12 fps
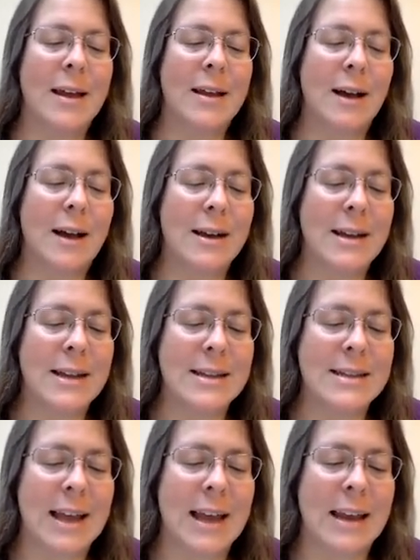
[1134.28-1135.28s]
God is
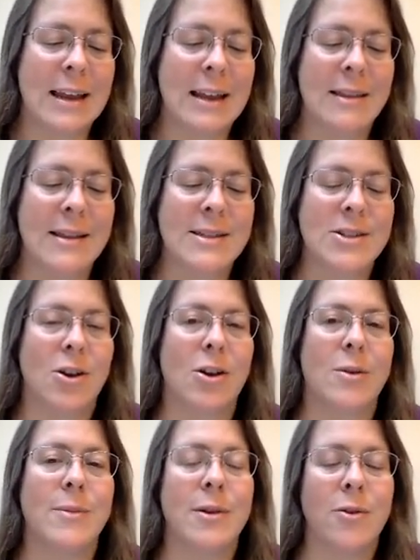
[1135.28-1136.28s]
said in this
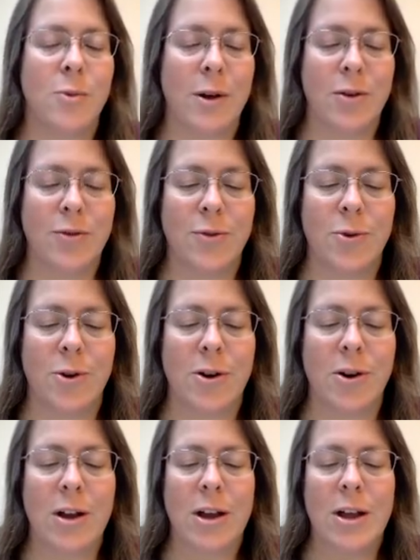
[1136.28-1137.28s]
Psalm
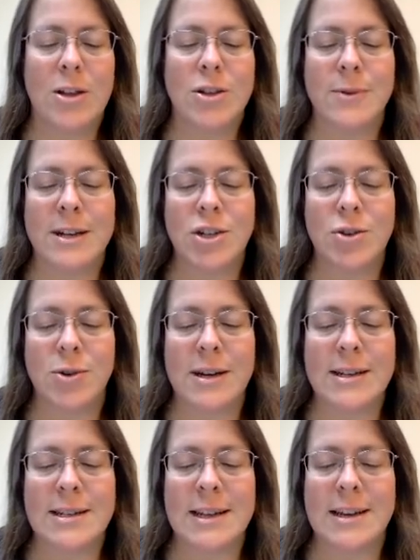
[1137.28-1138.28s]
104 to
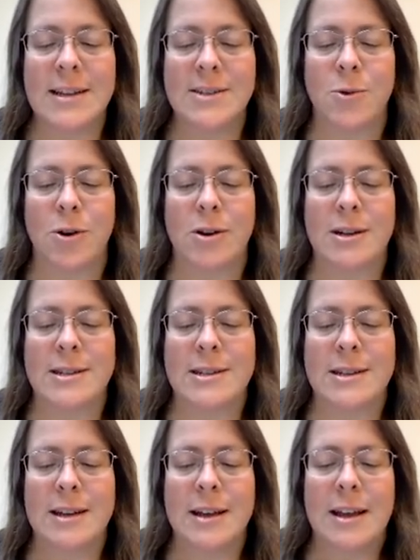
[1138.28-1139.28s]
rejoice in his works,